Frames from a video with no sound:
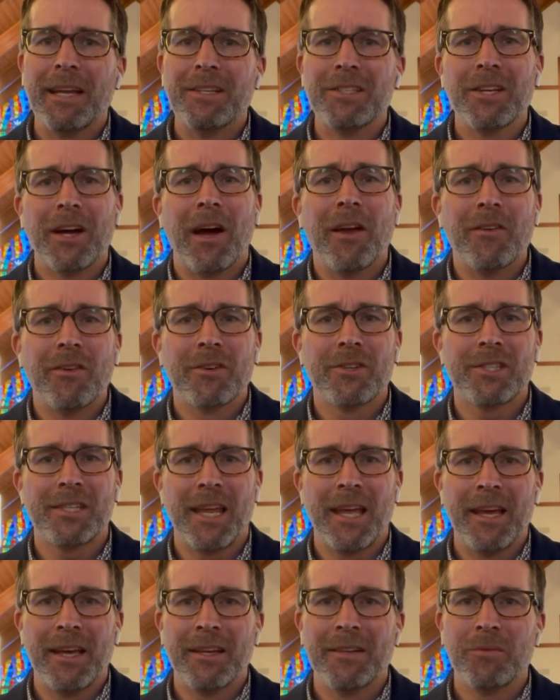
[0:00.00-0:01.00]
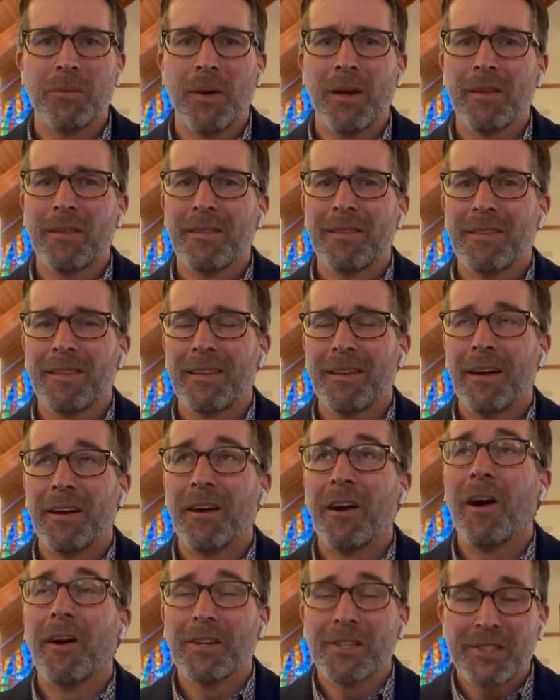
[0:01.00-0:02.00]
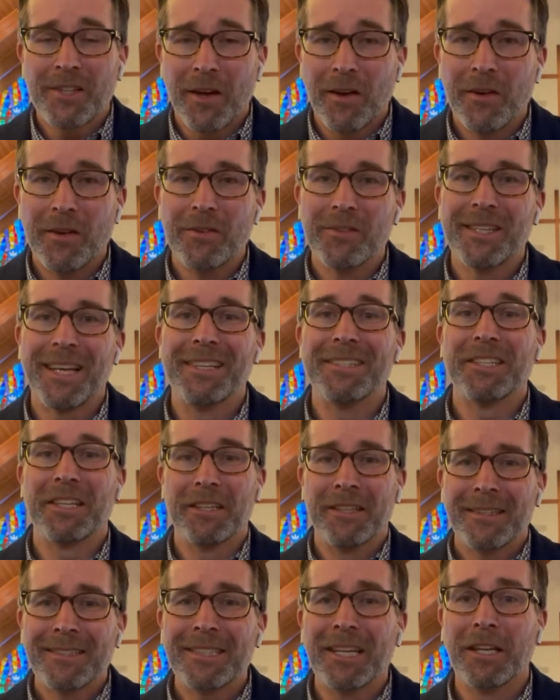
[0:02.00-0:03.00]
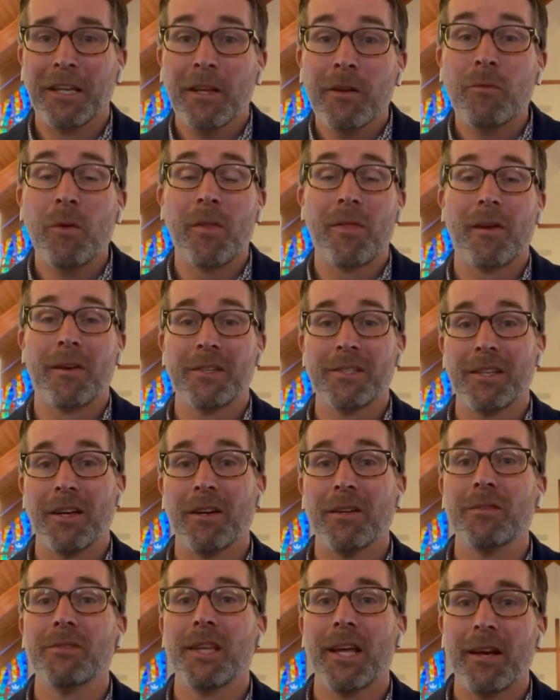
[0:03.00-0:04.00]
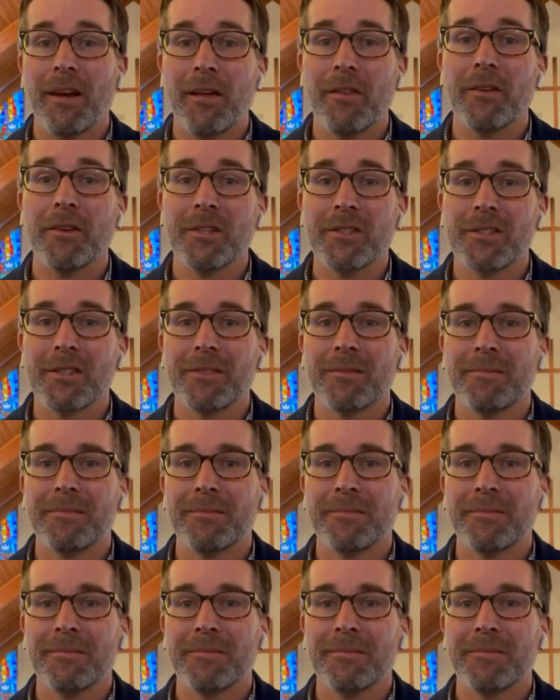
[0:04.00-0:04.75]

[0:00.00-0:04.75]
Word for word: and to understand with uh, ourselves and to, to live with ourselves and others.